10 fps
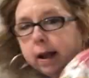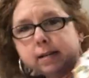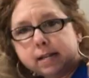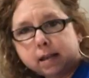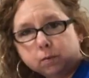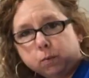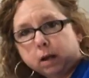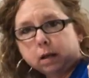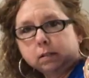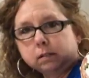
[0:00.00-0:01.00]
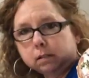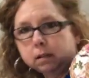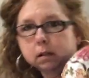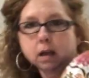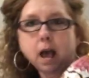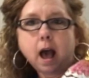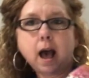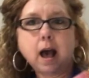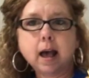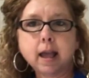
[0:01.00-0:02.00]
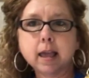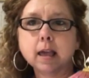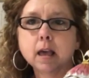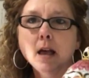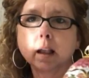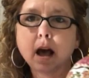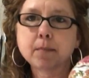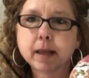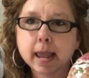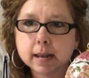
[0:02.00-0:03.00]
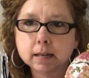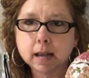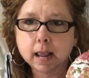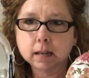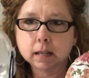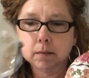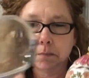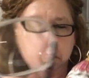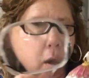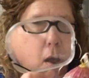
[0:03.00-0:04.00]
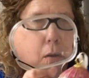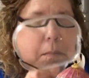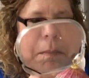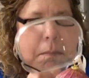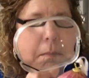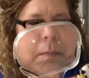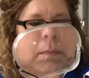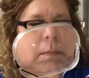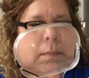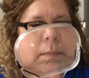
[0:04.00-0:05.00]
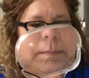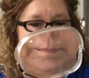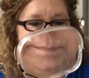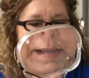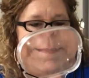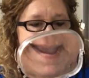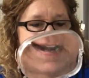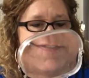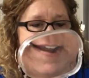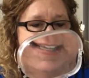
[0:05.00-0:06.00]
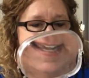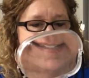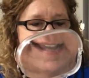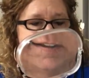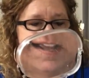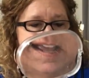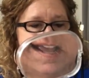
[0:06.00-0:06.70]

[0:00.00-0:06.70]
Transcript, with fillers: I did was I got my handy dandy, you know, big magnifying glass out.